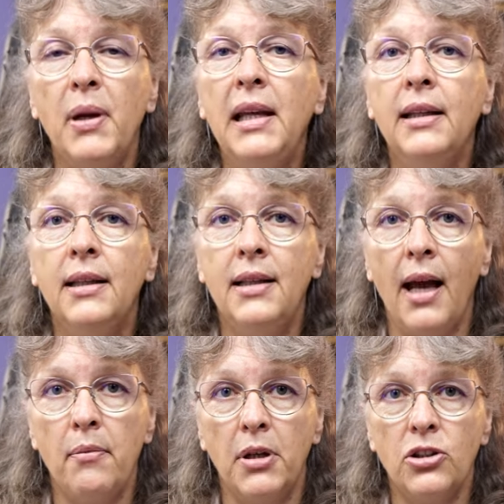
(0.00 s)
been
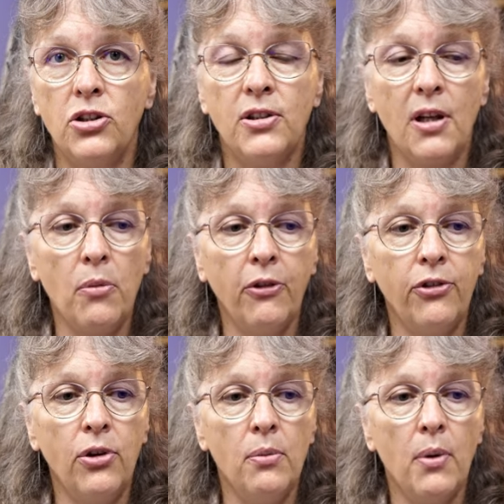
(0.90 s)
damaged. Some
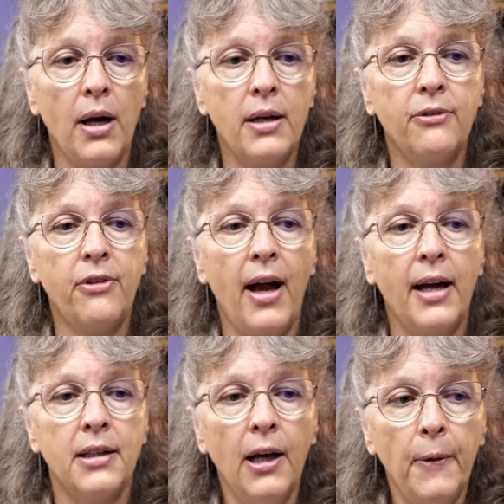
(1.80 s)
of you might have had